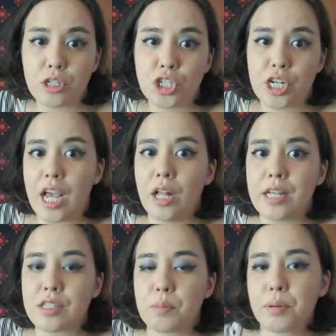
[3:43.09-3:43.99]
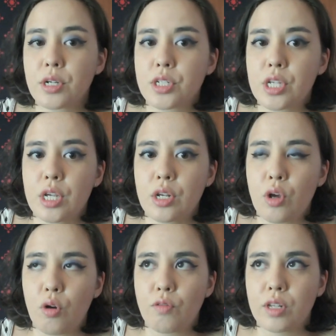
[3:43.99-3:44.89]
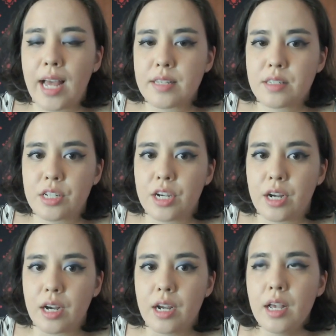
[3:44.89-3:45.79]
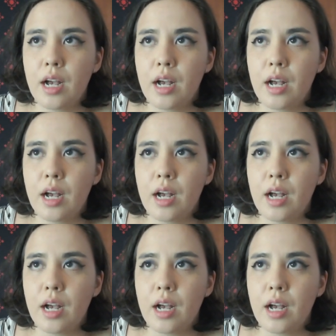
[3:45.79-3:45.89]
Chanel as a person over last year